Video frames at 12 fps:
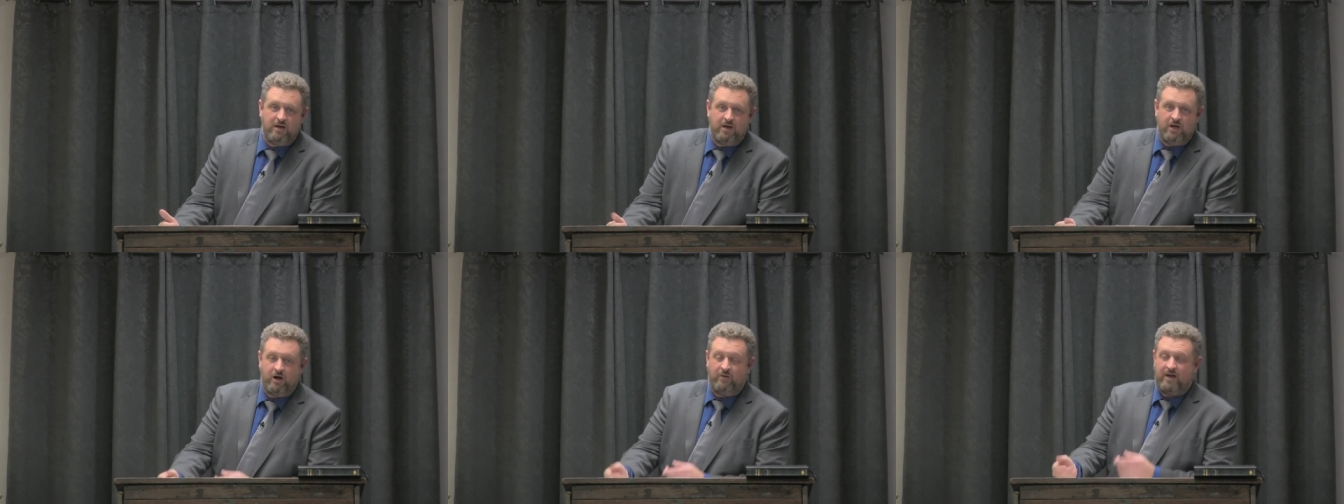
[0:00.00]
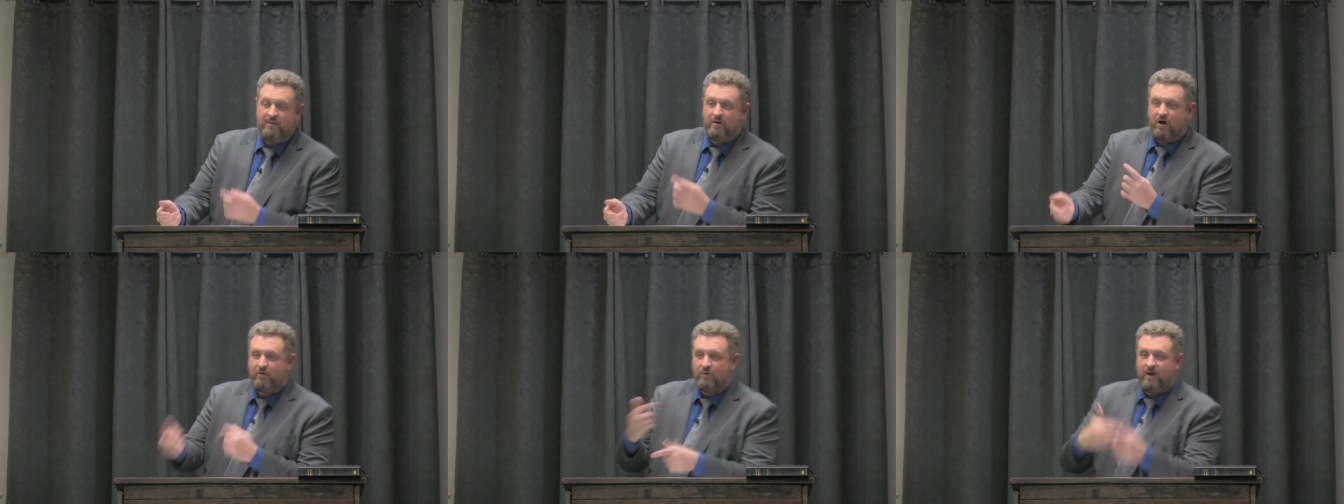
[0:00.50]
You know, and the
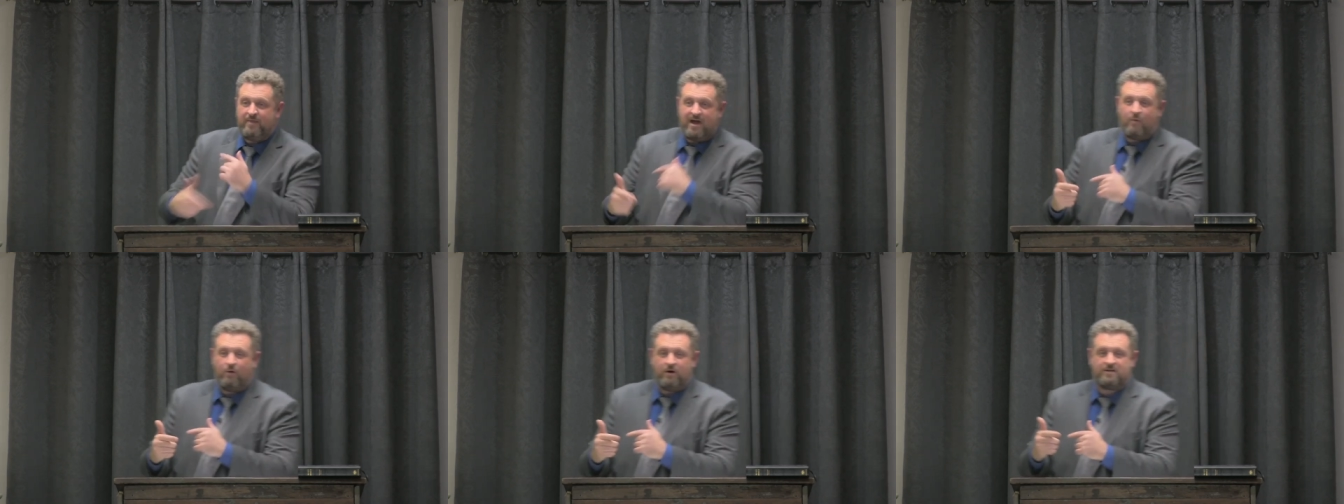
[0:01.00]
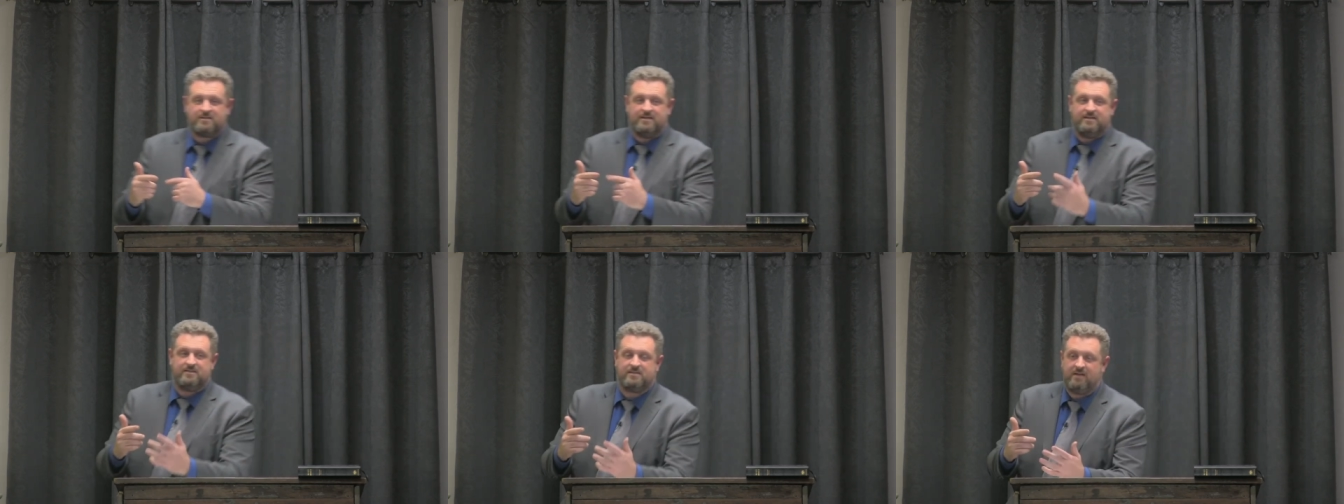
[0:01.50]
other way that works
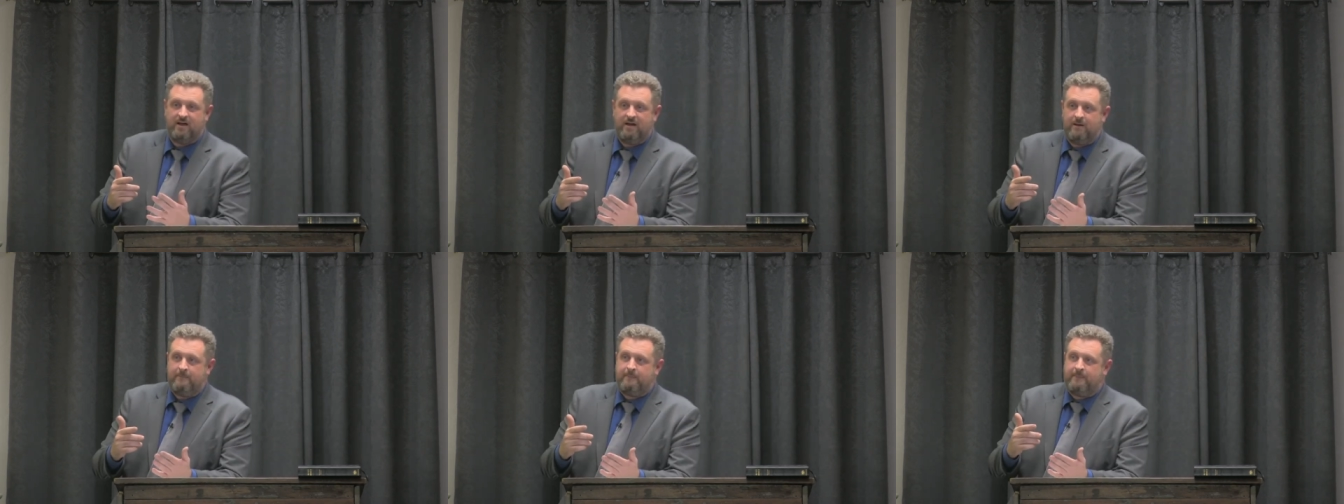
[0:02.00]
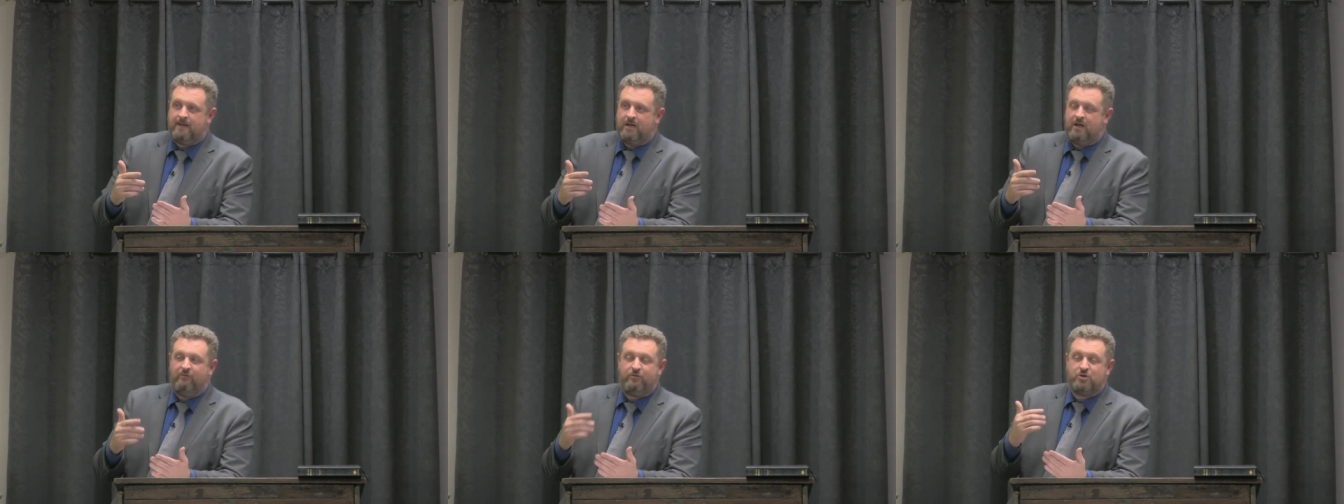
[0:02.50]
is
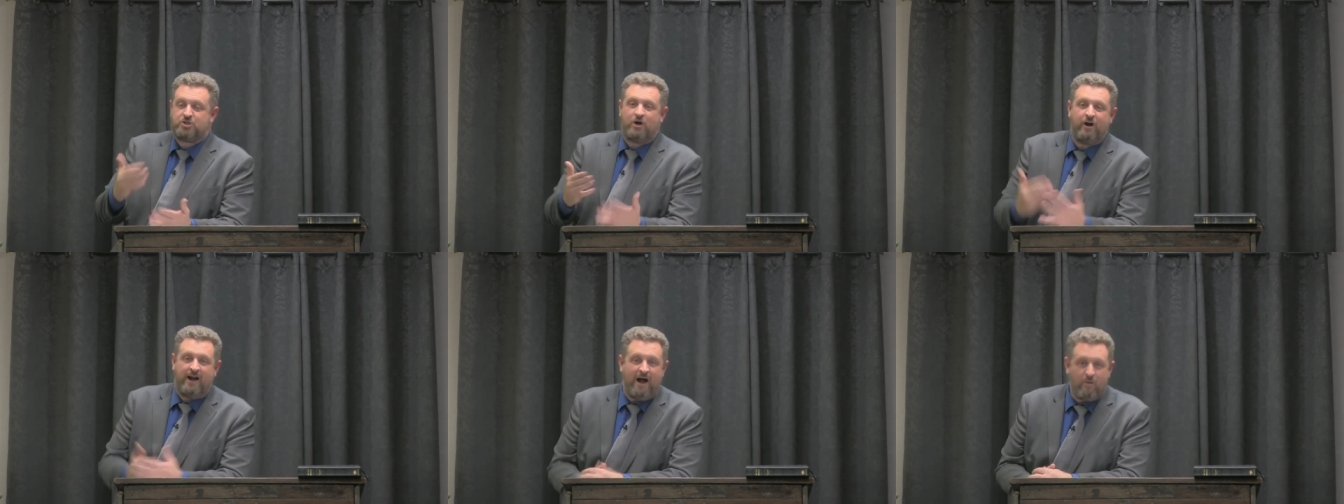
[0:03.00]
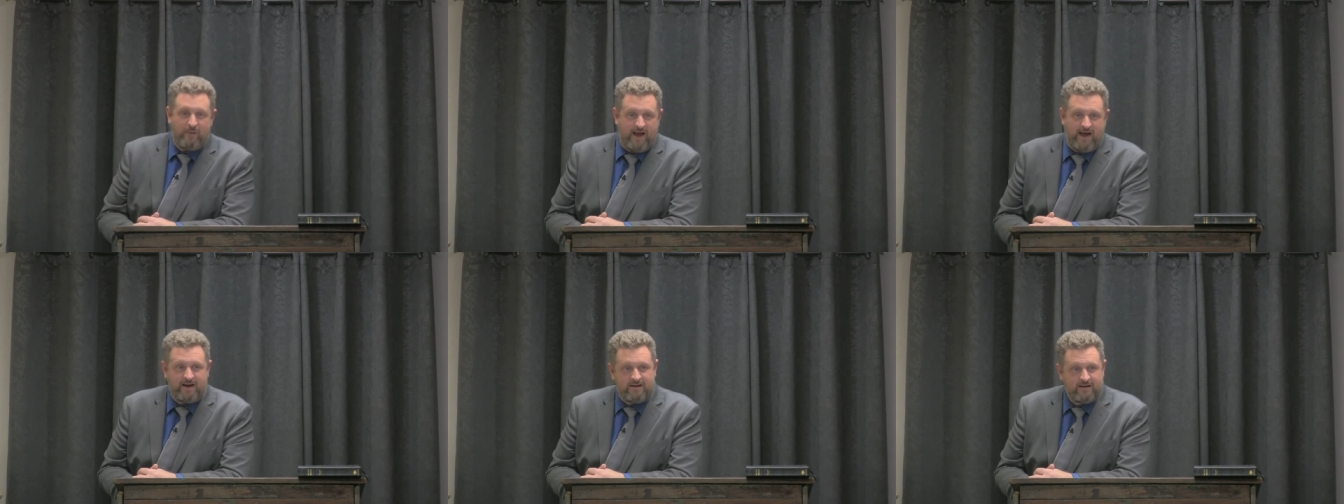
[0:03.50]
if you started out
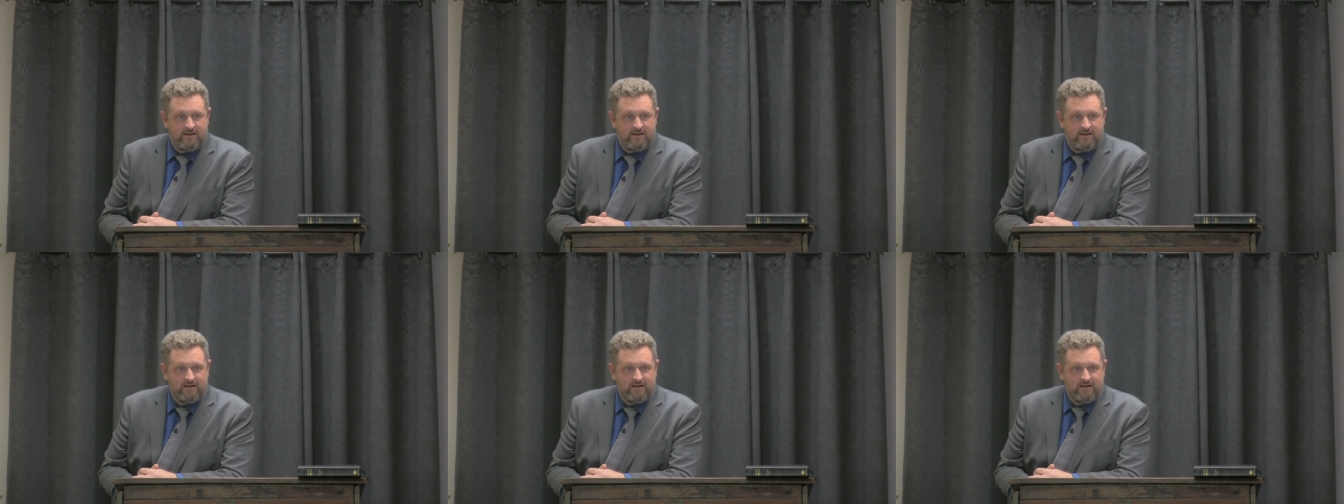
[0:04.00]
bad,